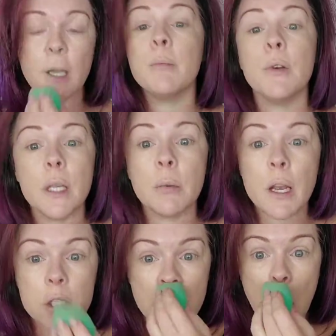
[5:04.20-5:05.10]
kabuki
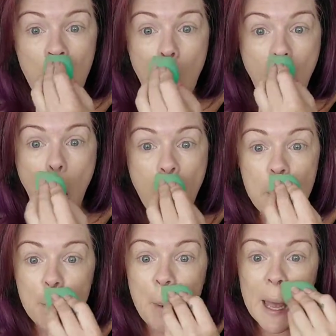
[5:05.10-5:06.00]
brush.
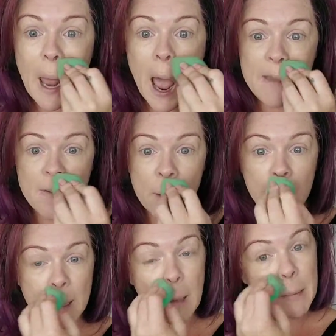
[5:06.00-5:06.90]
But I found
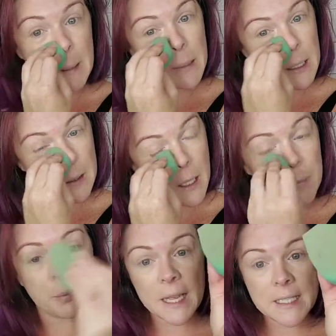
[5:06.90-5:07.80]
that the
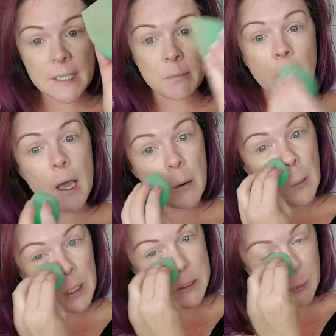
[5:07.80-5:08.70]
blending bud
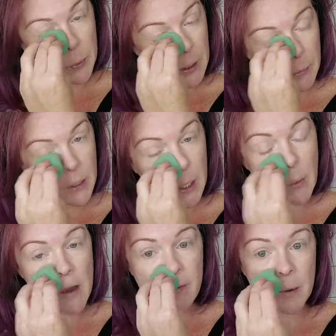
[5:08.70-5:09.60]
works really, really
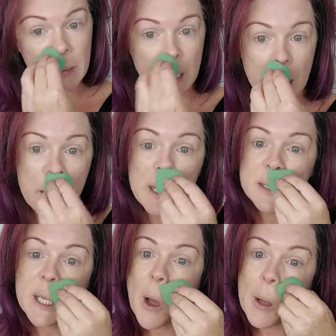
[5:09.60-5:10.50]
well for me.
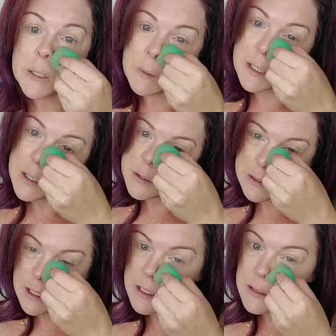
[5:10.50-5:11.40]
So it's one of those
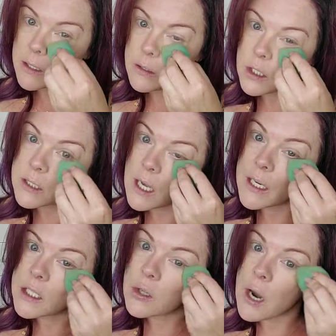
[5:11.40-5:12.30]
things that you just kind
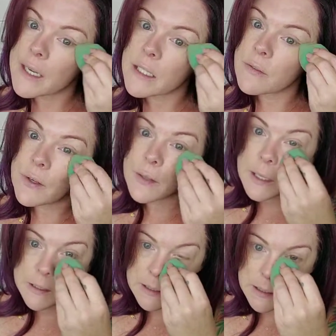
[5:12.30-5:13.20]
of try different
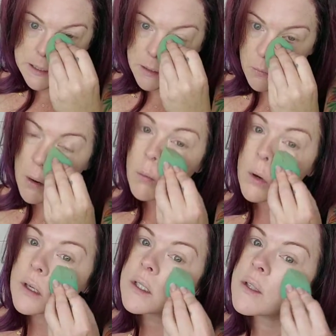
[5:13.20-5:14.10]
things and see what
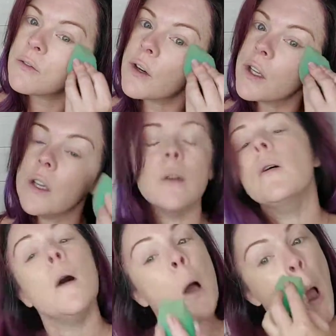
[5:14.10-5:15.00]
works for
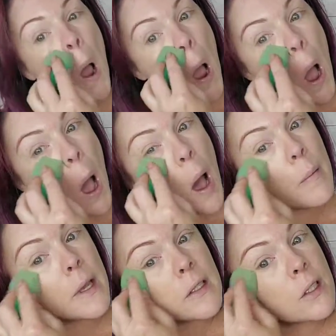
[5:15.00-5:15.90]
you.
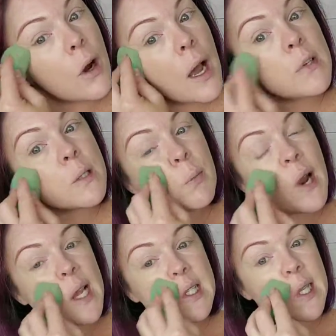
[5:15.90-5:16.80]
And so I'm just
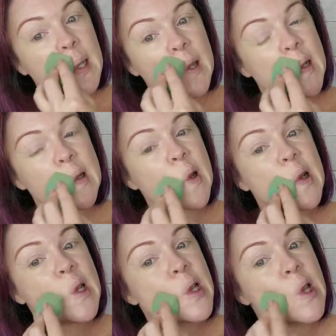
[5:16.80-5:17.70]
pressing this
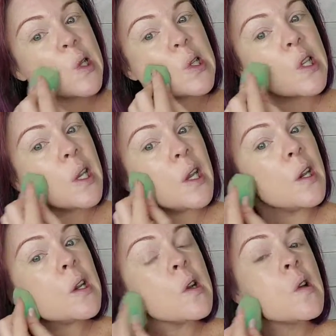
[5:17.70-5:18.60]
into the
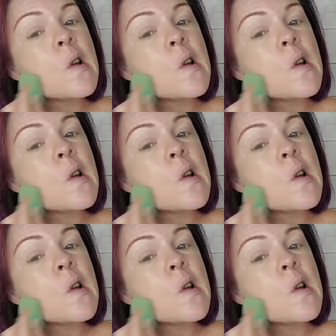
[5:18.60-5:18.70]
skin.